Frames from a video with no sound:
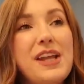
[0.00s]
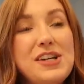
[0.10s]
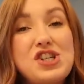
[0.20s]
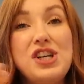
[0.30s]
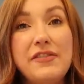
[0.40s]

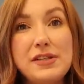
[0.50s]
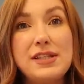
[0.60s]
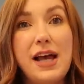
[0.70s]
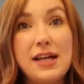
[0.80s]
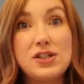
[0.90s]
And she even
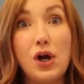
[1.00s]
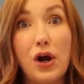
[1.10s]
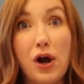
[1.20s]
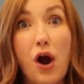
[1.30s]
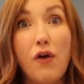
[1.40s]
said to
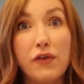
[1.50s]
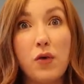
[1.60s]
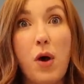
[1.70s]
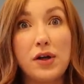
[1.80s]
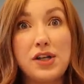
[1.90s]
her over
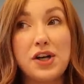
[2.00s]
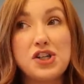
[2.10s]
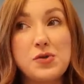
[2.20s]
the walkie-talkie,